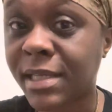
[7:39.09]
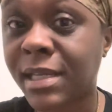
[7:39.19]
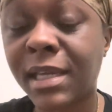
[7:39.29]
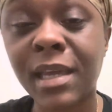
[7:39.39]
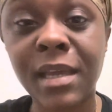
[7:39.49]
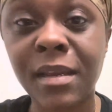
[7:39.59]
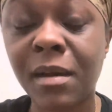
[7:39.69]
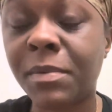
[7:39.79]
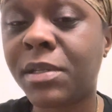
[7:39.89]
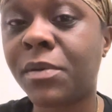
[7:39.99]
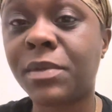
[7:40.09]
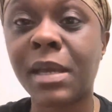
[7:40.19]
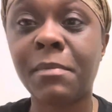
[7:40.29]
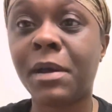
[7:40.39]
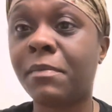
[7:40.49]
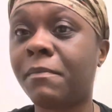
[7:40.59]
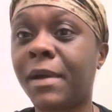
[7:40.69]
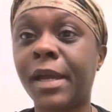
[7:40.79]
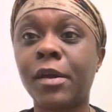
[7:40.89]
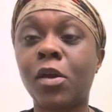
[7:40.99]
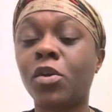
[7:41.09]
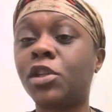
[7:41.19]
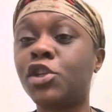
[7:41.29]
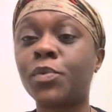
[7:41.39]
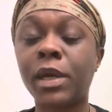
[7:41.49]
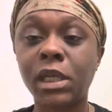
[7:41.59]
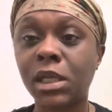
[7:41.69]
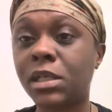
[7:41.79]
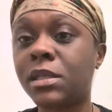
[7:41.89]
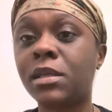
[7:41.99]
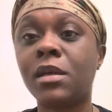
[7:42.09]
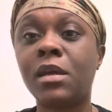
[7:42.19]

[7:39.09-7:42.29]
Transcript: as a kid up until I was like about my early 20s.